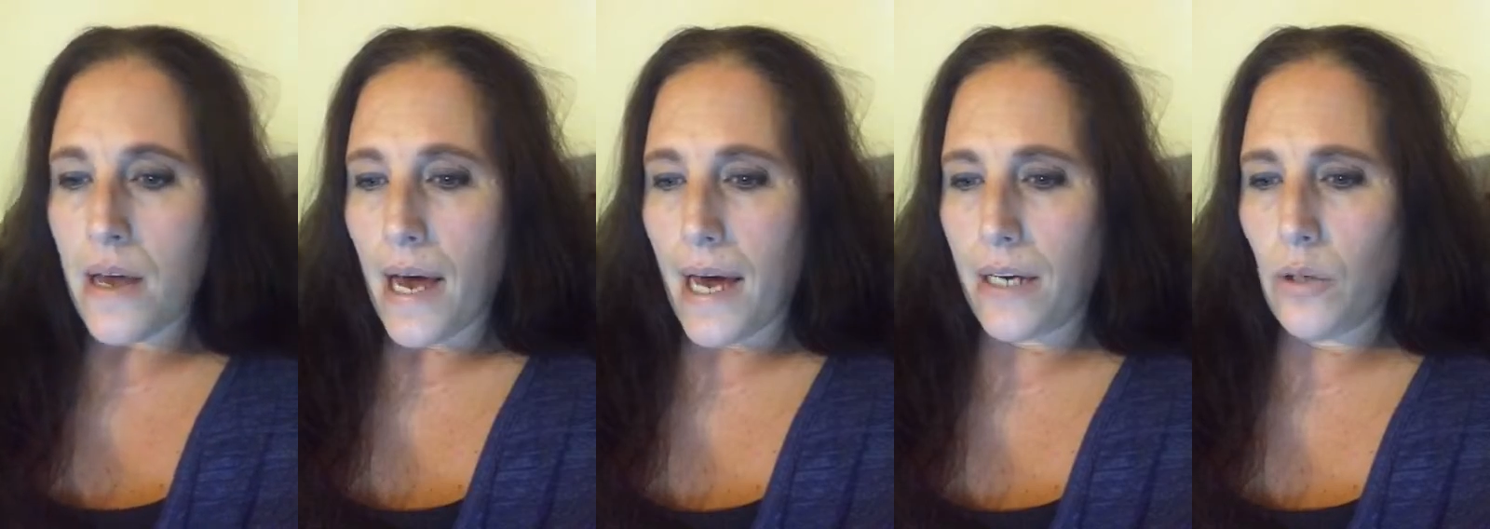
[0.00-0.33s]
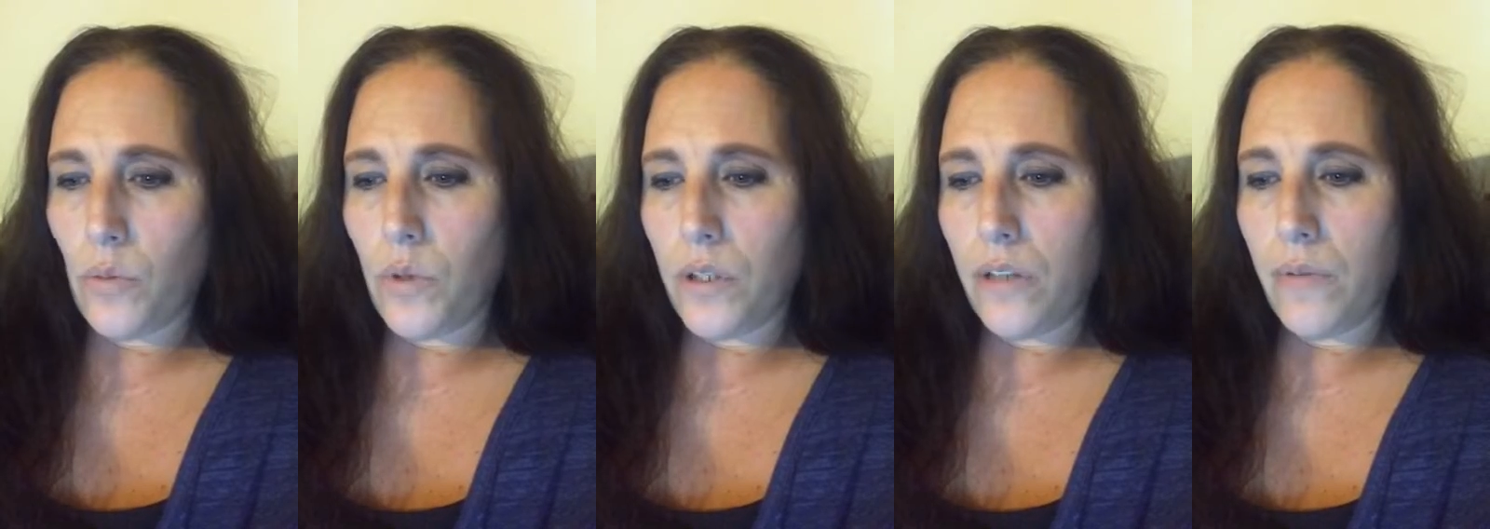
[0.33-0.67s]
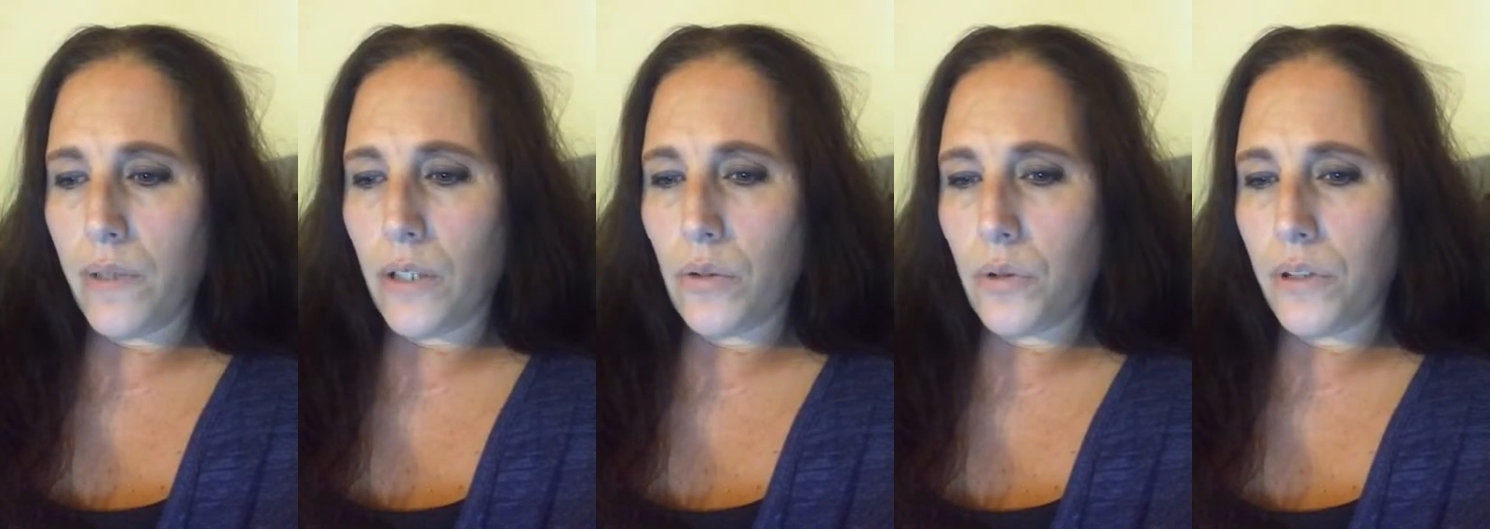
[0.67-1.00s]
I don't want to
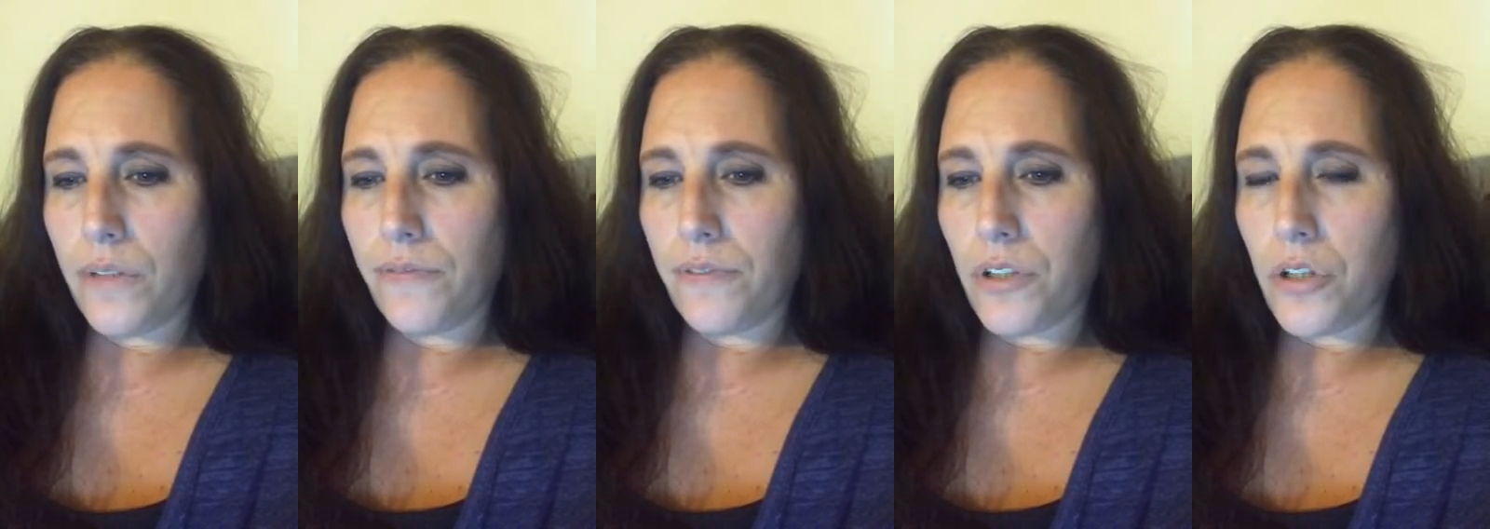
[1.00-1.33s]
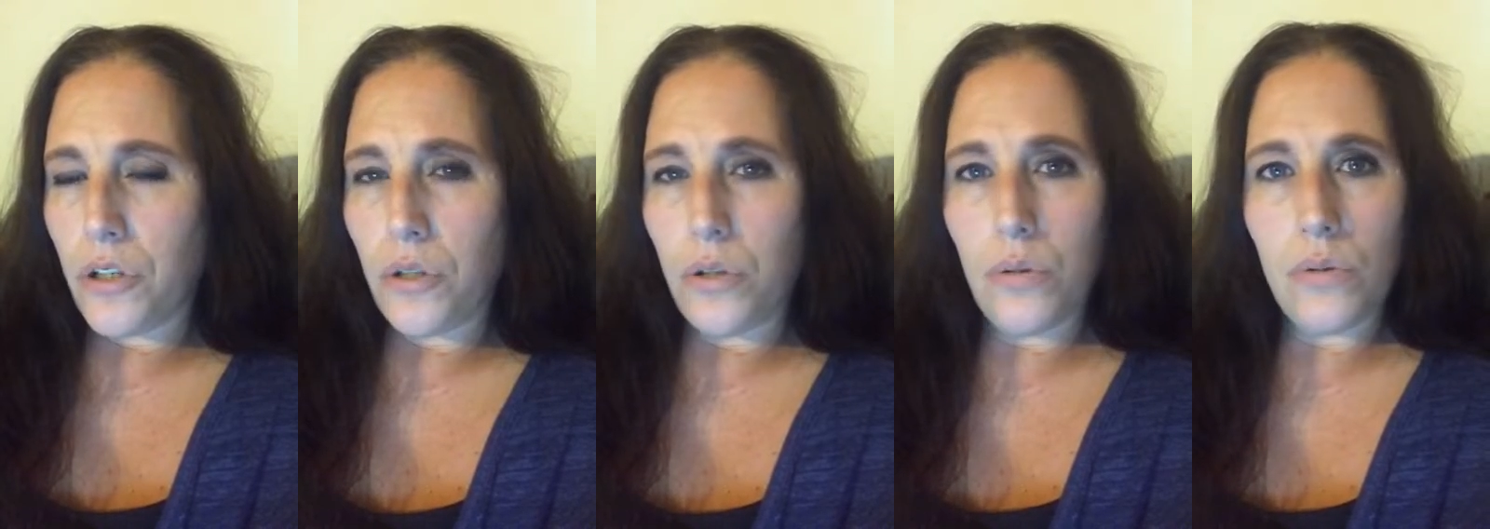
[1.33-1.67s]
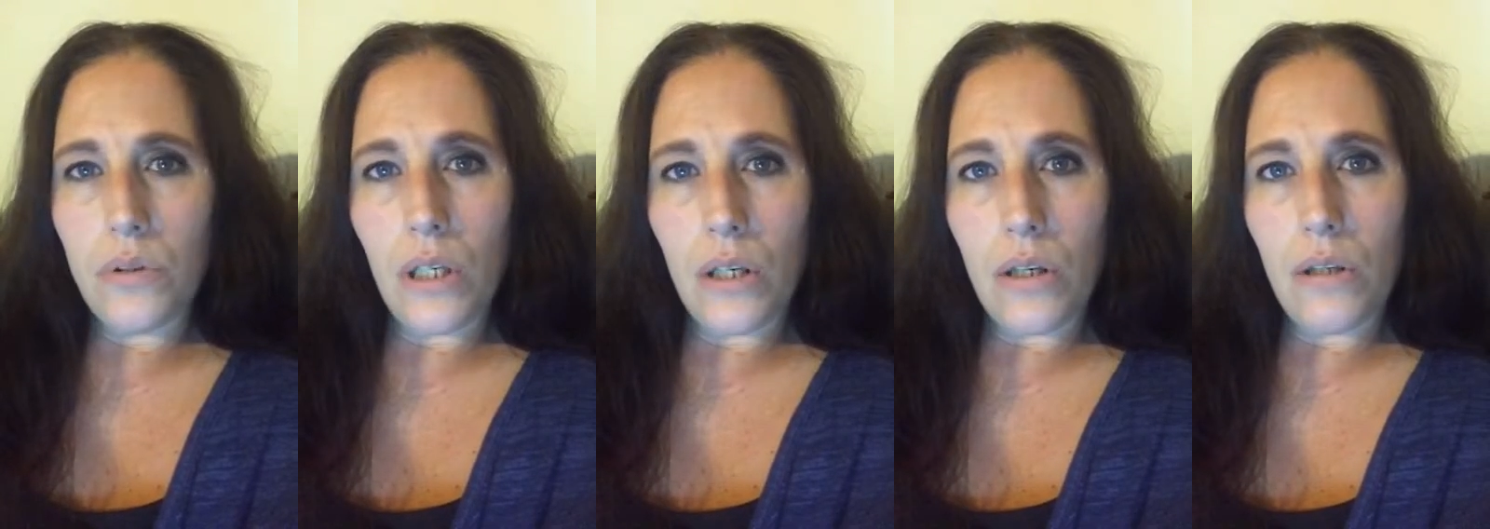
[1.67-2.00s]
record for too
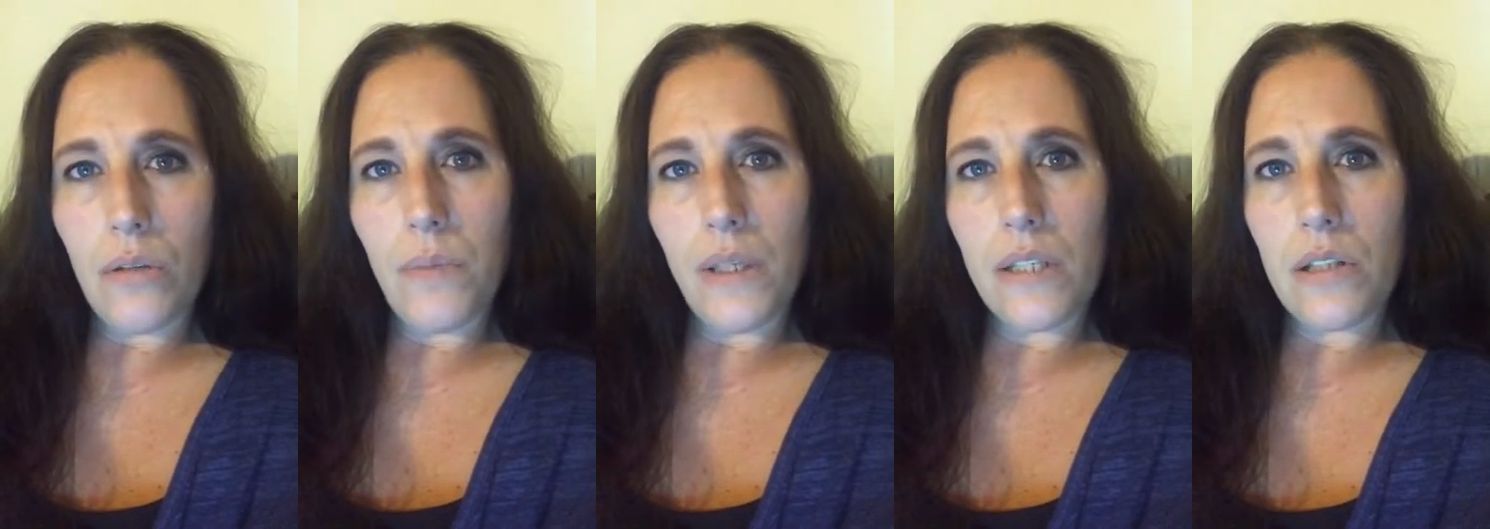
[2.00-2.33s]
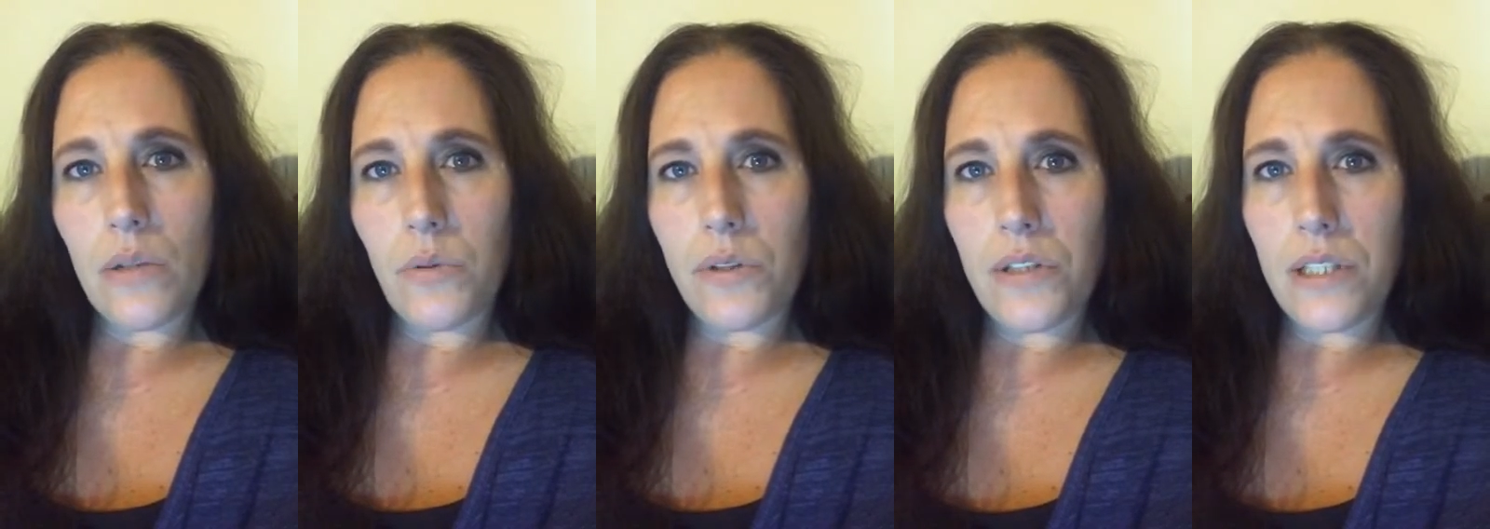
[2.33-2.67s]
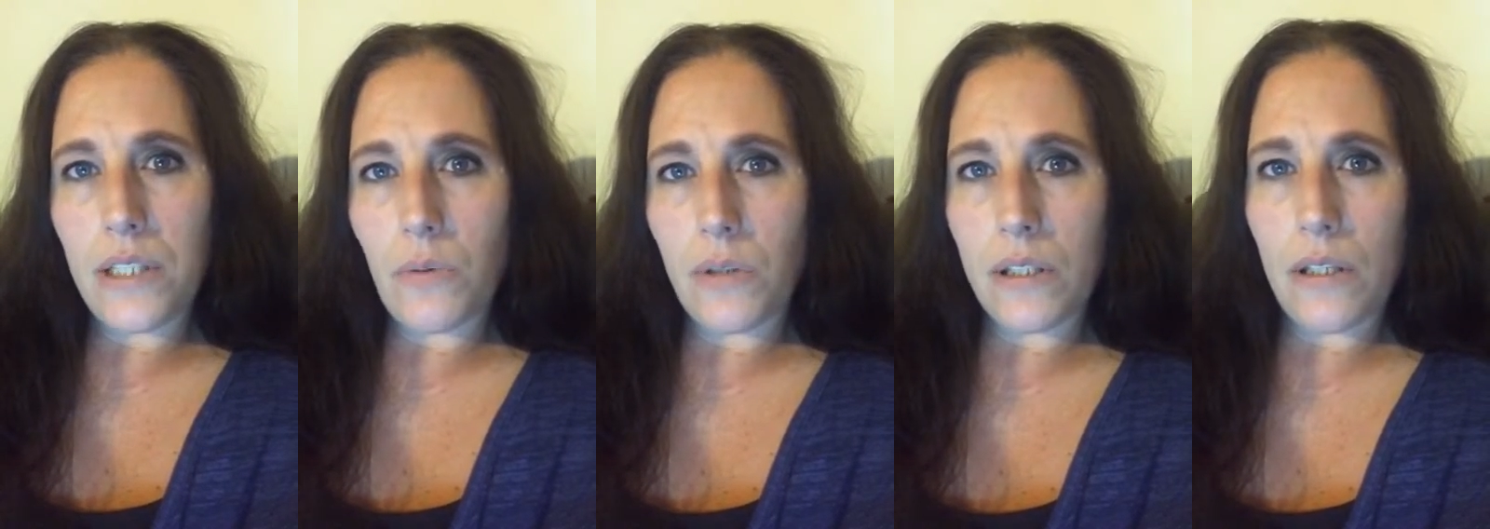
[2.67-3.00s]
long because I want to
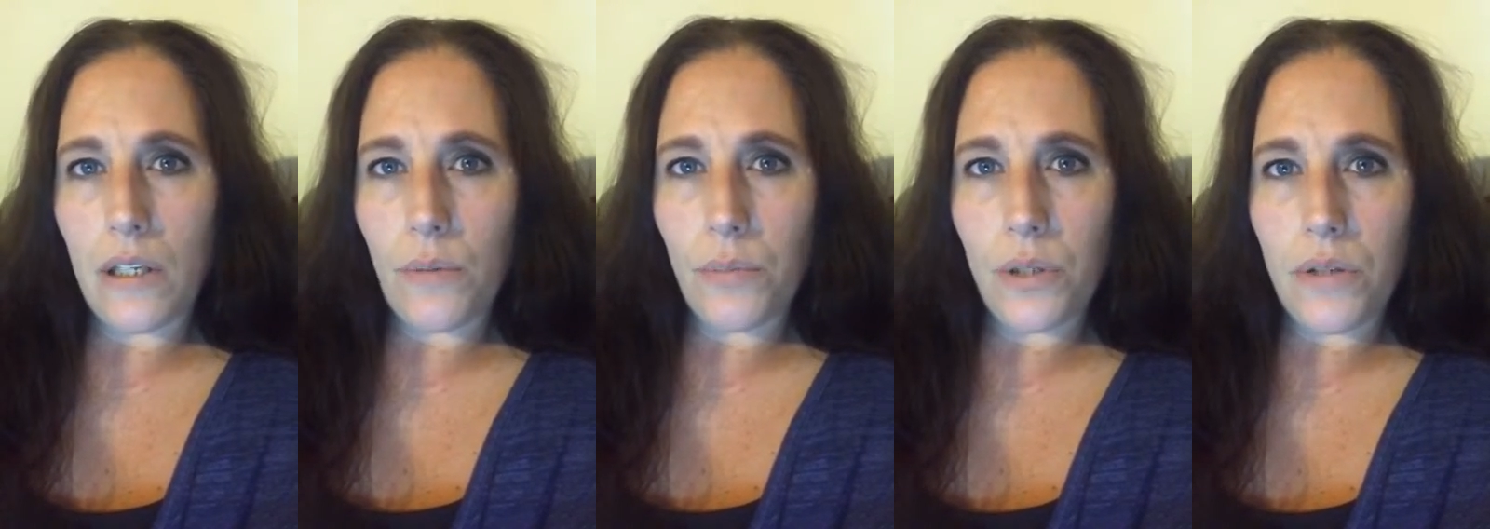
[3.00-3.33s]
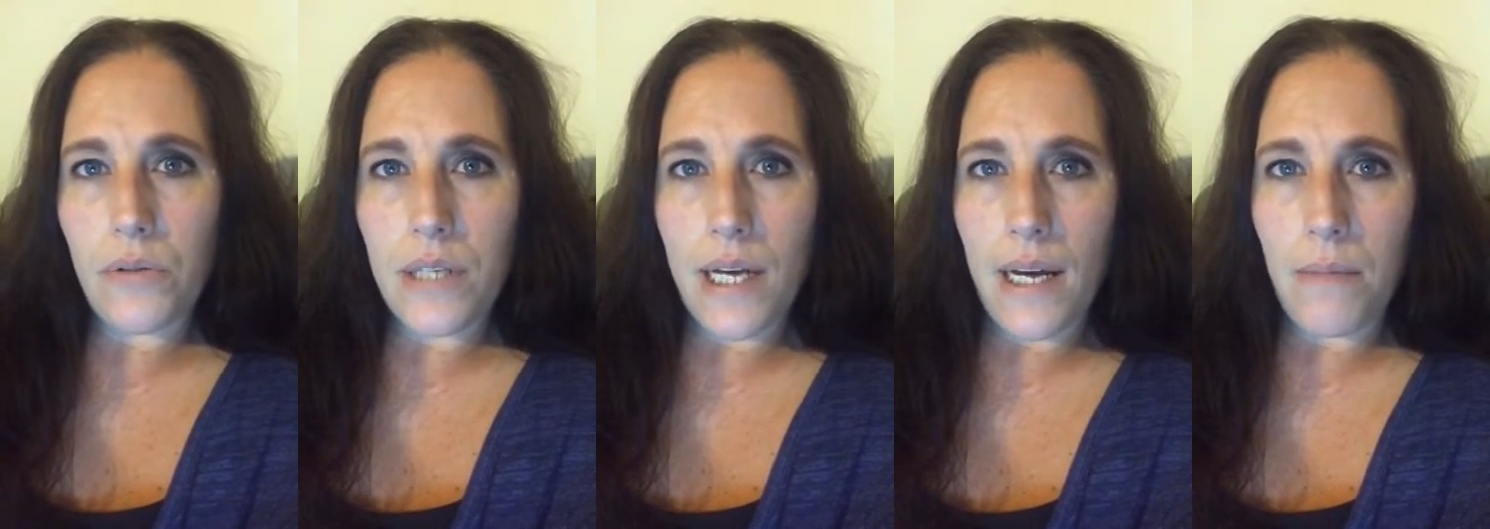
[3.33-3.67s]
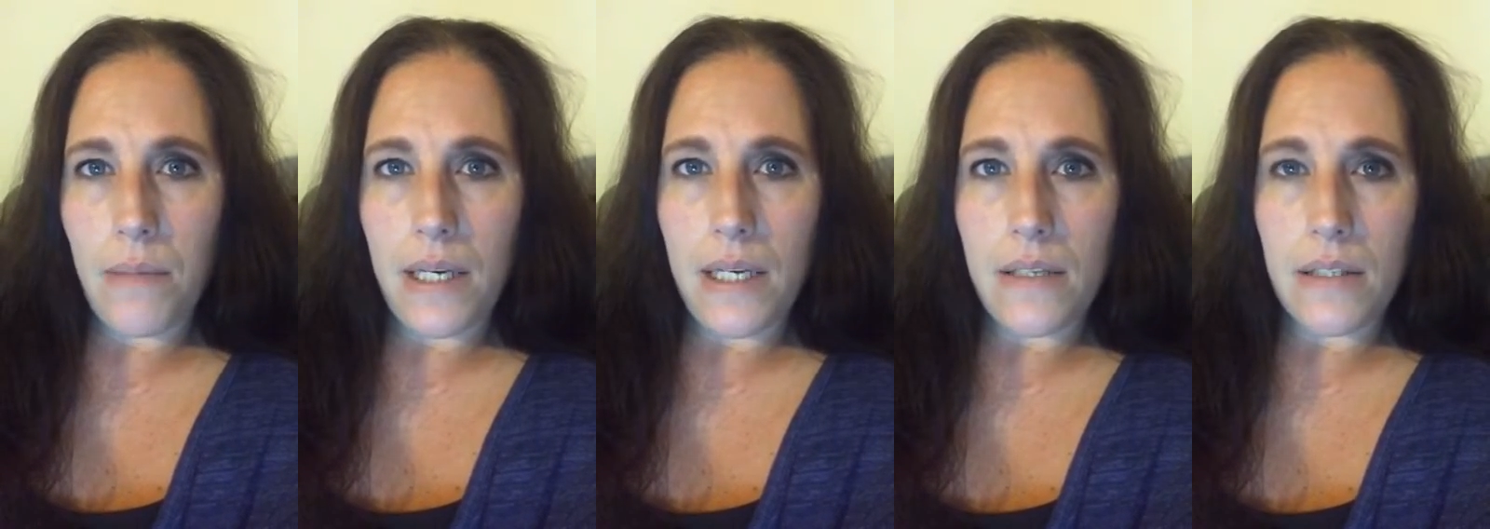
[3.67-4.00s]
see what the upload
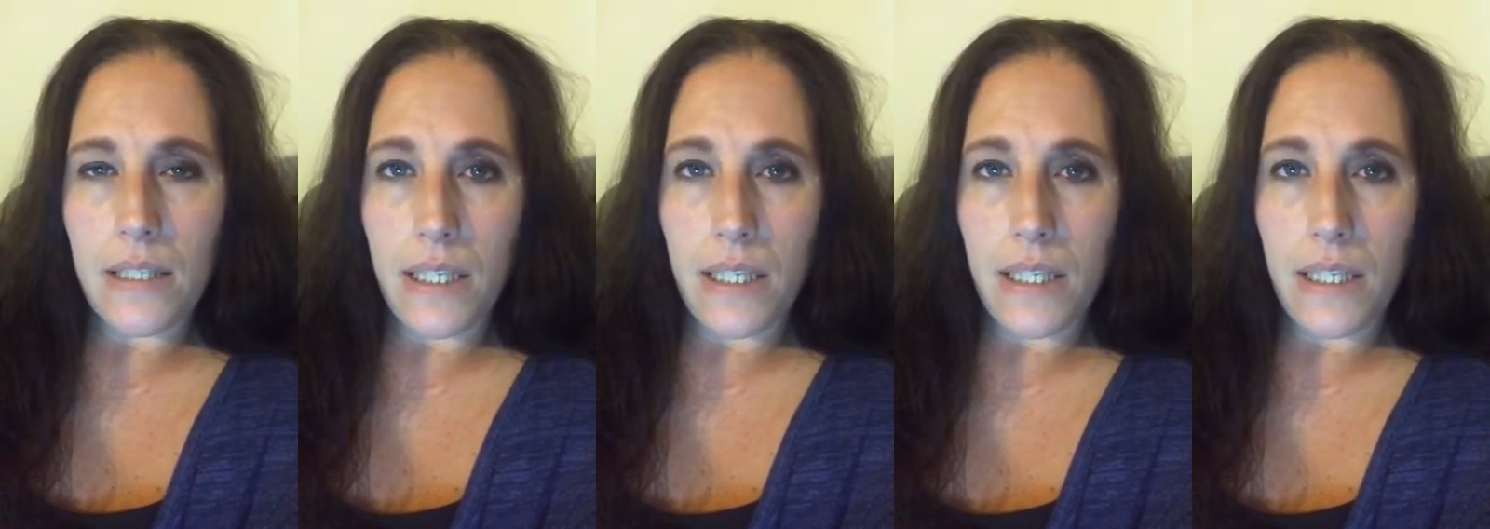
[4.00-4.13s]
time is